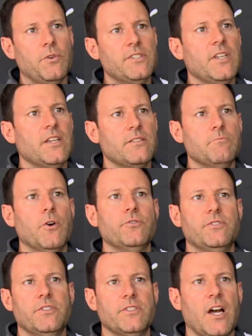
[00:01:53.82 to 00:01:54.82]
we say is
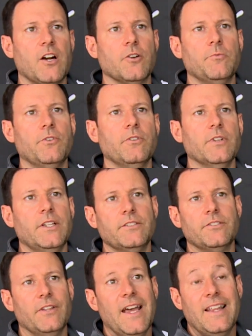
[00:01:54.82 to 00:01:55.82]
most desirable. And
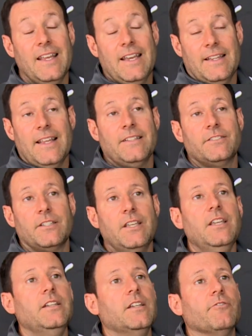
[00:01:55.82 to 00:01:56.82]
so that's the
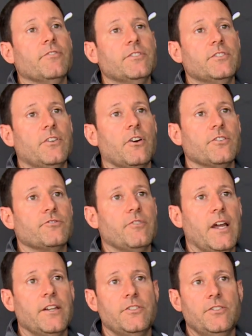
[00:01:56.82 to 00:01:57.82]
key difference in our
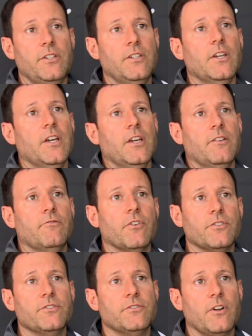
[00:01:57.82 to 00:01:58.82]
strategy
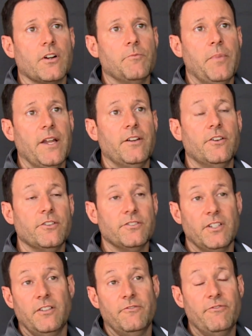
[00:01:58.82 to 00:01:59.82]
versus our competitors.
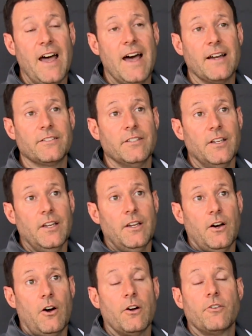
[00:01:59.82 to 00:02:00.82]
And in fact,
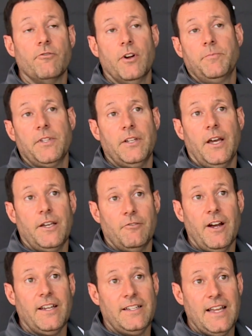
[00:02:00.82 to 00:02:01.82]
our kryptonite
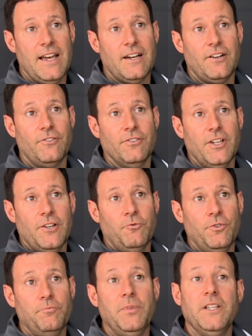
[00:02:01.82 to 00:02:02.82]
right now
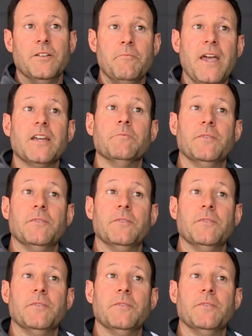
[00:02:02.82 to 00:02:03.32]
would be to make a